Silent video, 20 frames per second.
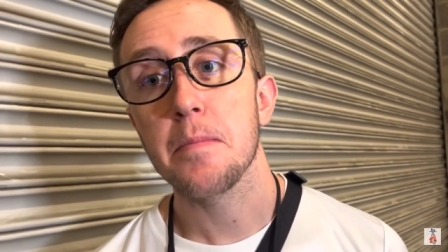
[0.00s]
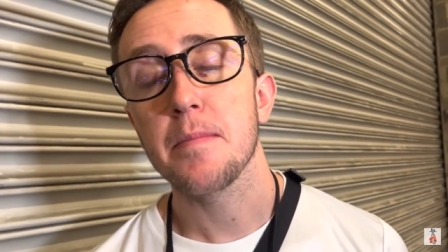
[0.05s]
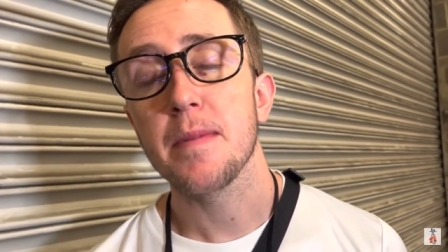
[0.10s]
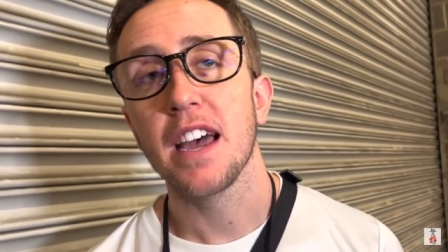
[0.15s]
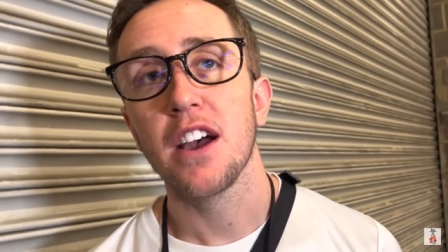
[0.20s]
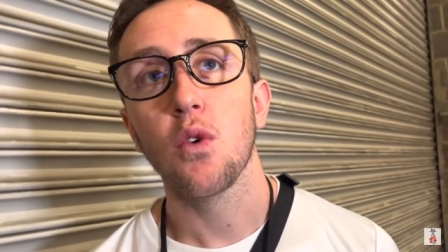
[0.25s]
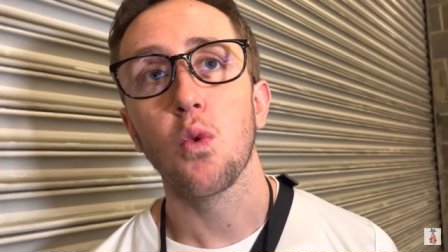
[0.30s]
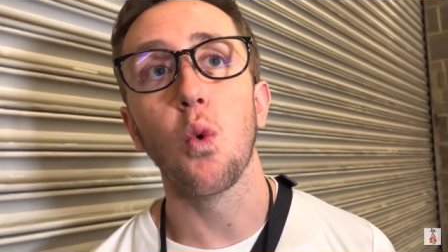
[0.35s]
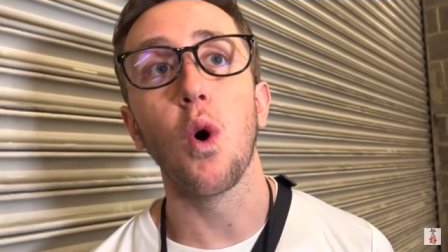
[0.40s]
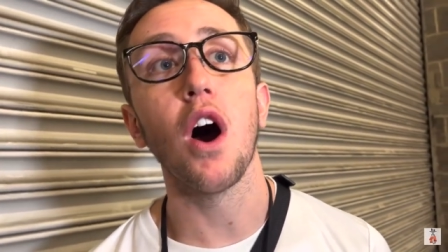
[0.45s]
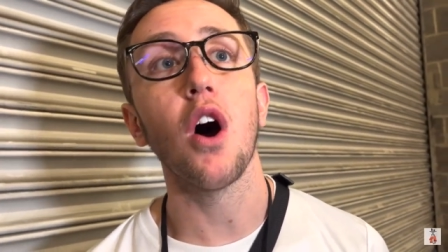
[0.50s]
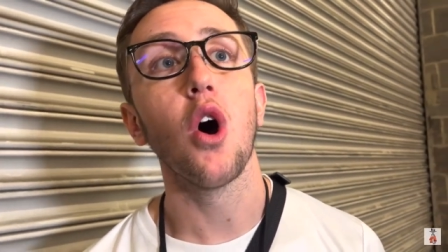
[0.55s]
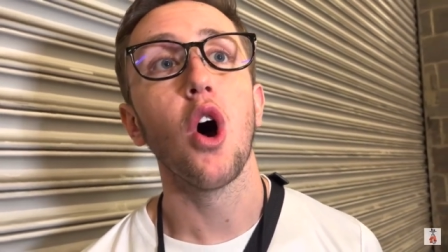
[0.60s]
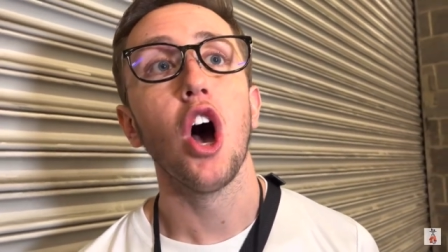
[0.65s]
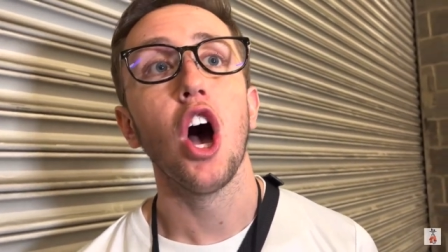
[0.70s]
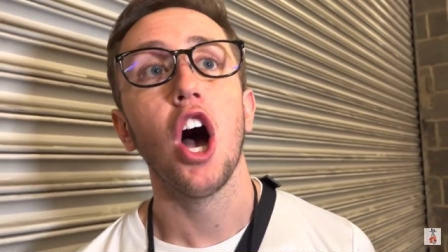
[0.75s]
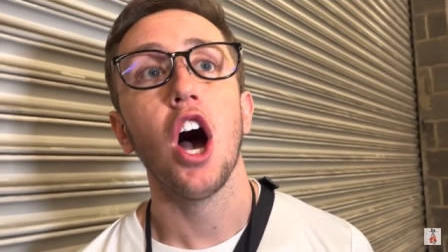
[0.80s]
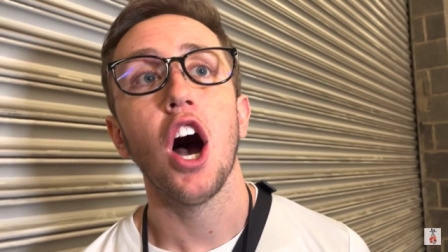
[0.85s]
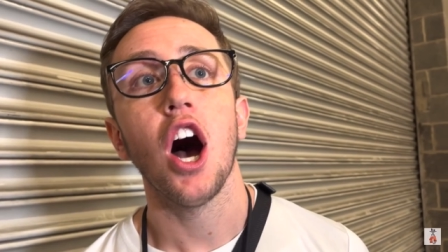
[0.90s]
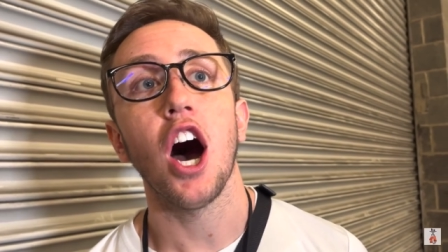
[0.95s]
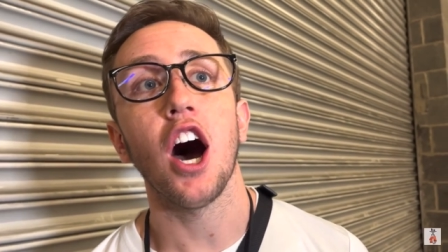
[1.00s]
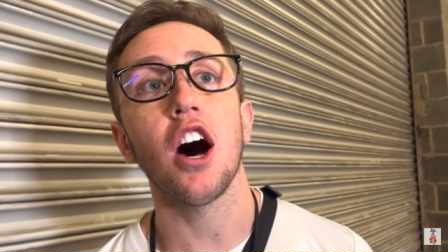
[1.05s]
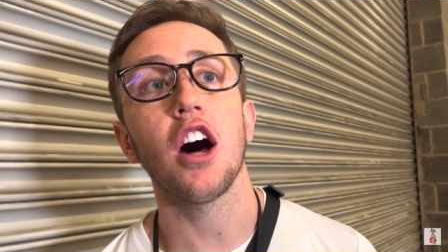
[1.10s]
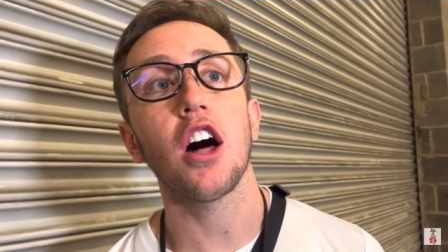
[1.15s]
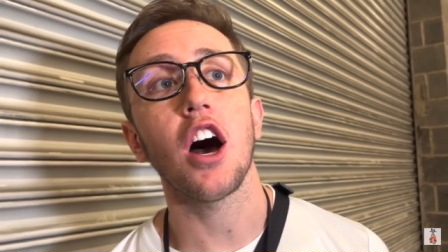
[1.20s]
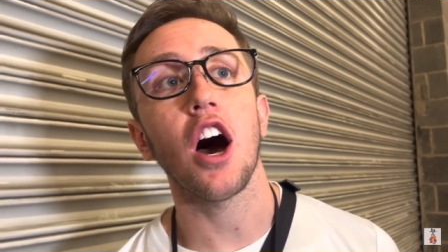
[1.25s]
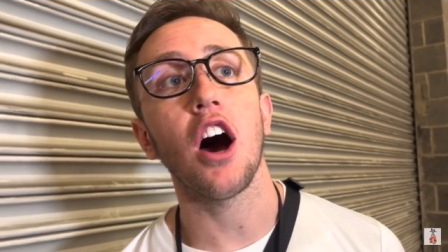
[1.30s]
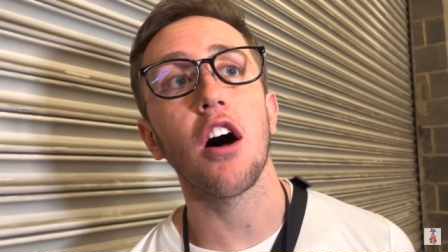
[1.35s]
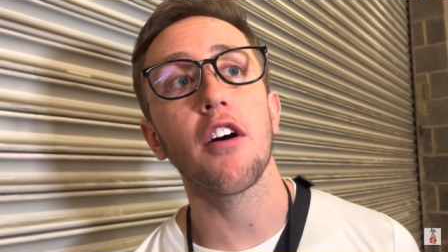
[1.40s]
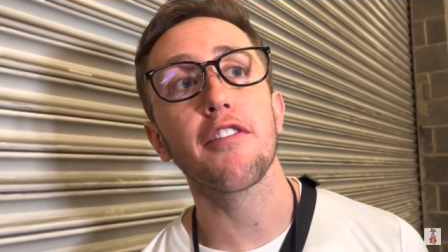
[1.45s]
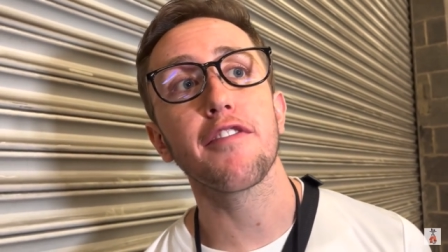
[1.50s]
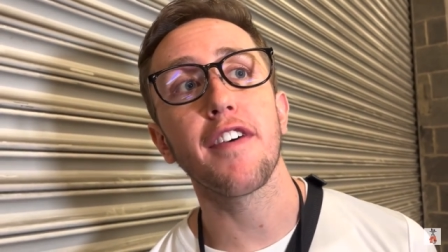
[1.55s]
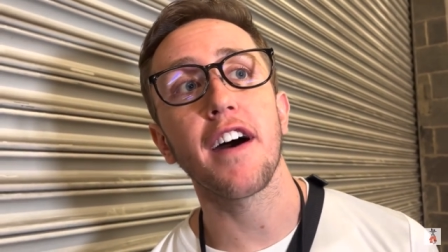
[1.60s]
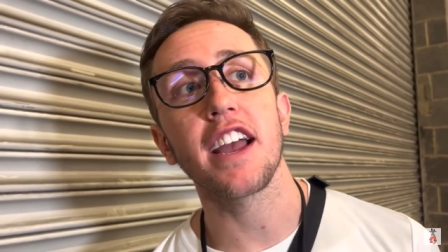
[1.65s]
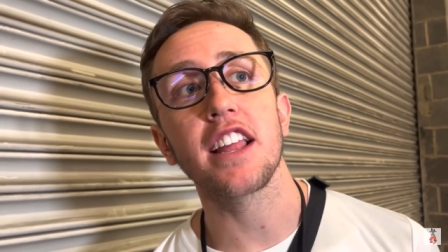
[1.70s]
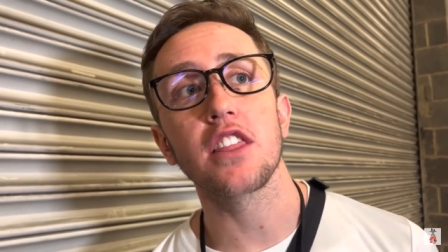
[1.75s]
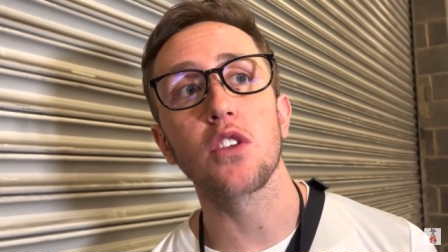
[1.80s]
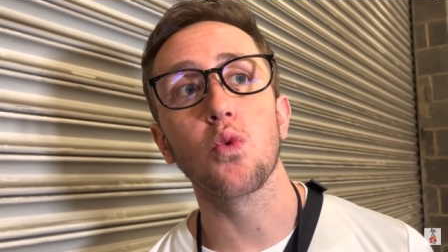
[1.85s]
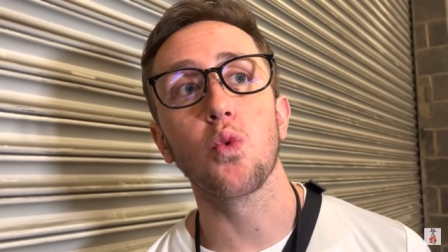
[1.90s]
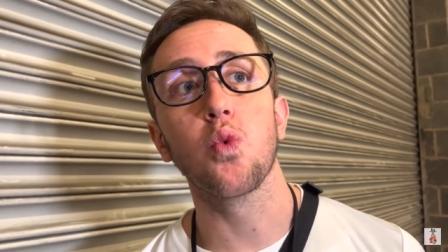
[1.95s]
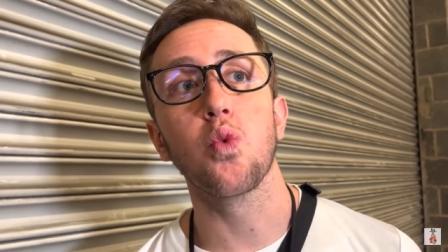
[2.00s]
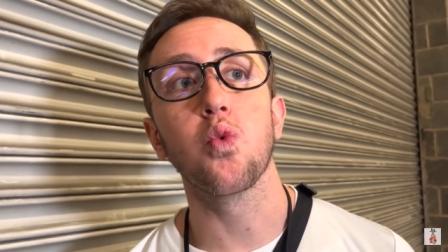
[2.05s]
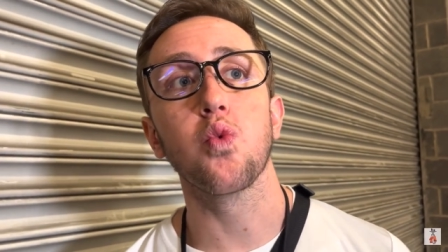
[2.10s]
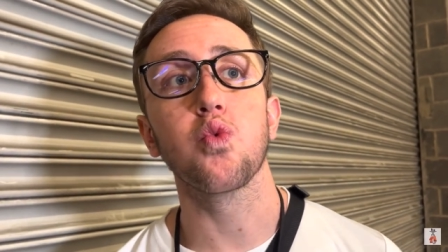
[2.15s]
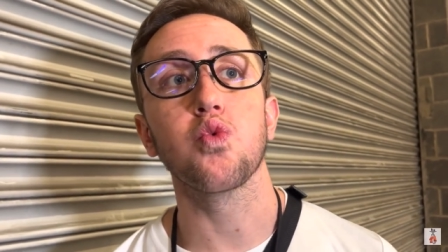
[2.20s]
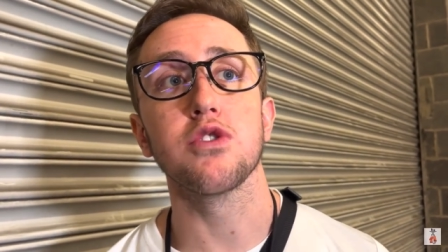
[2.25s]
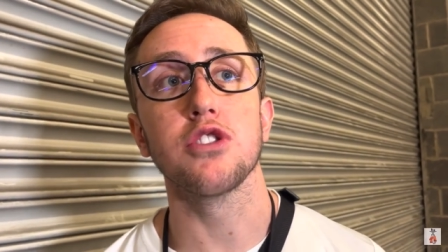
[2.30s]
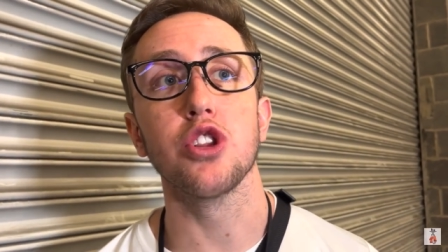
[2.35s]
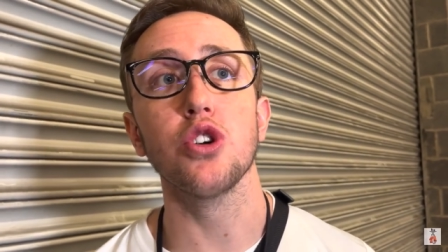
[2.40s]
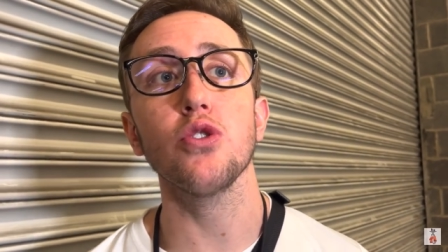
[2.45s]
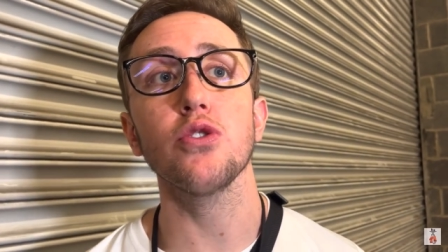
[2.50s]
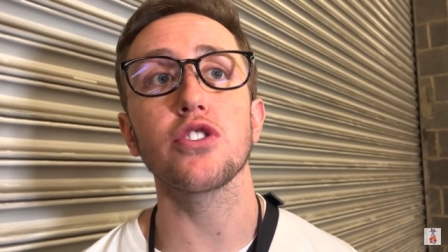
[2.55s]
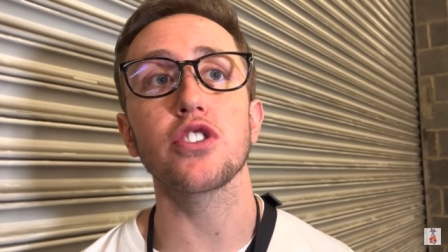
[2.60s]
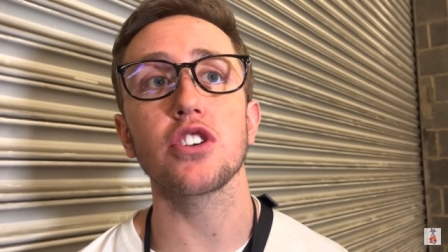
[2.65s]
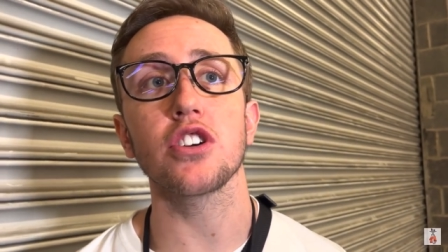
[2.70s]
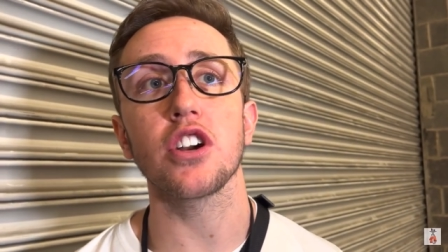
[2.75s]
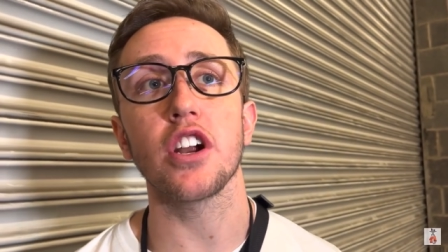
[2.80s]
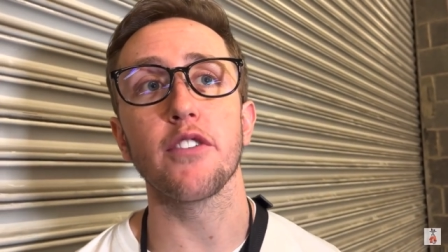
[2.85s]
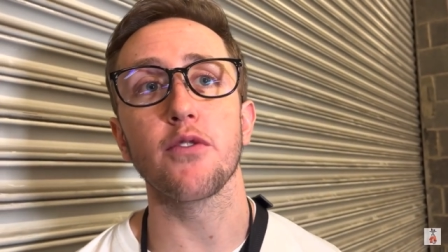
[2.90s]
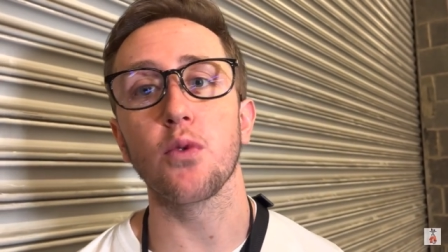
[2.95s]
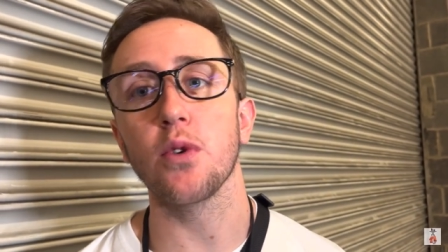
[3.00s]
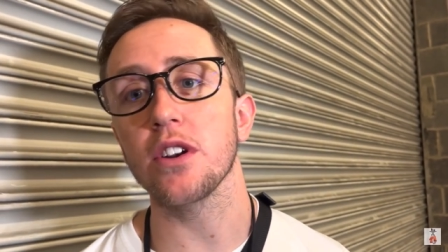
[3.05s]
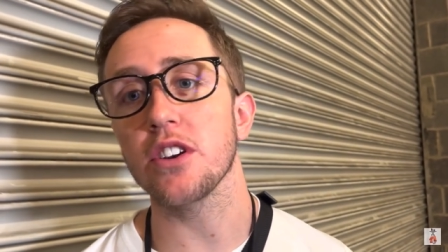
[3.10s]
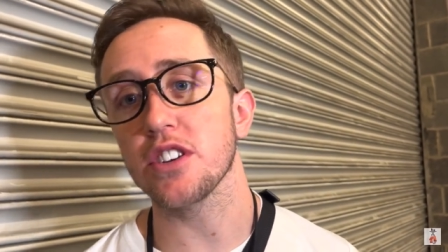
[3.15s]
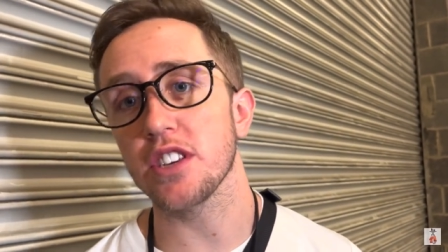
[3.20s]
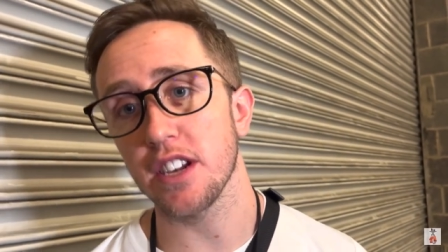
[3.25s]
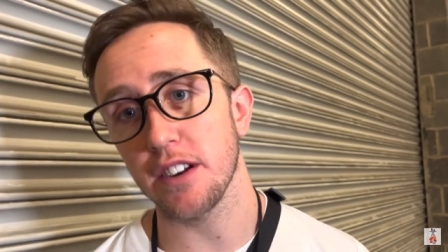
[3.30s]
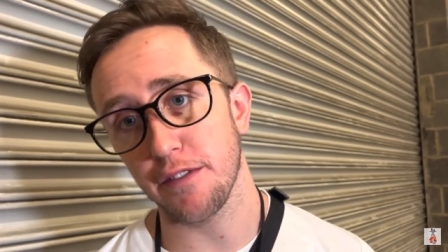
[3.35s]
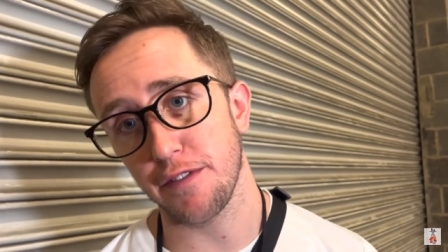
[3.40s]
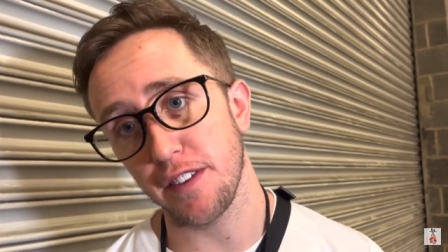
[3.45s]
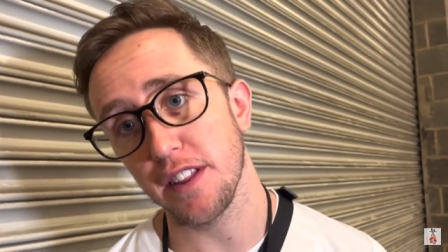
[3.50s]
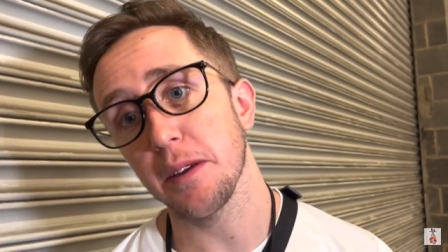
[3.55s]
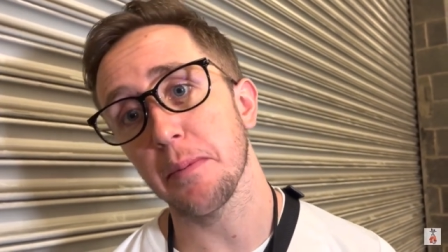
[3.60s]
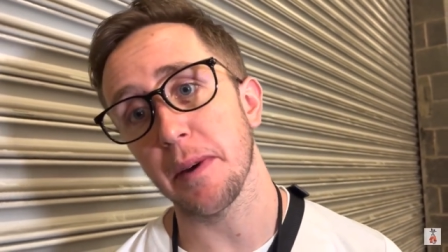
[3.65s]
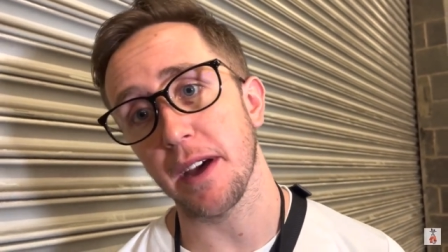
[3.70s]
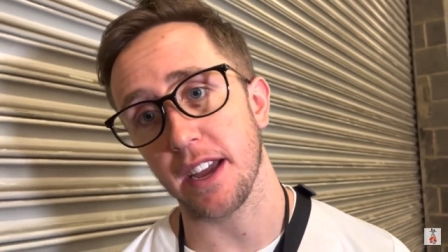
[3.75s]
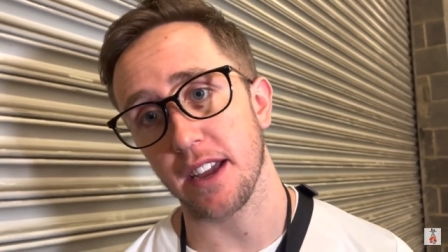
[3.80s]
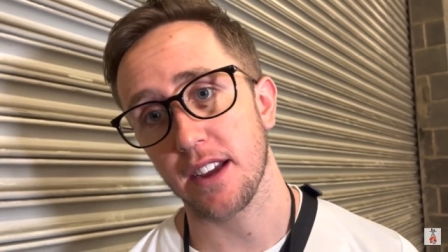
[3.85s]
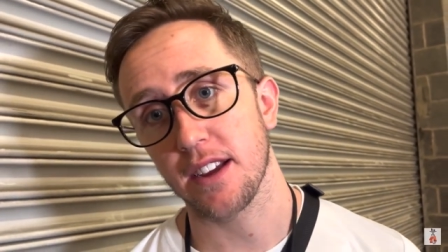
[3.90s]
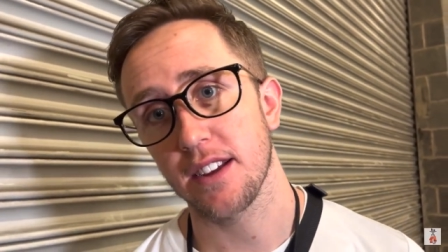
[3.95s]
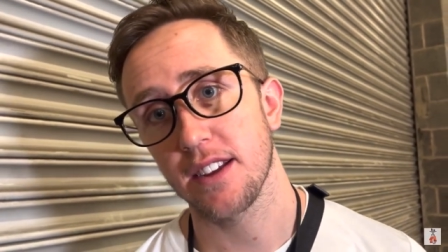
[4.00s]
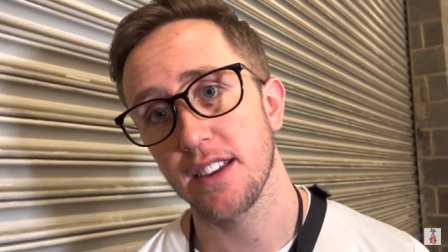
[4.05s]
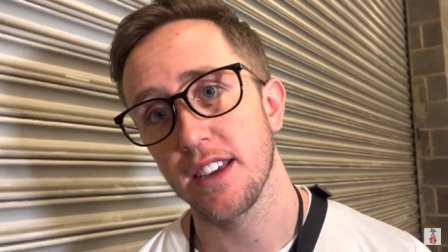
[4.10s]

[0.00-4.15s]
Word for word: Who are the two well, fighters? I'll, I'll fight the loser of Whindersson and Philippe Peck.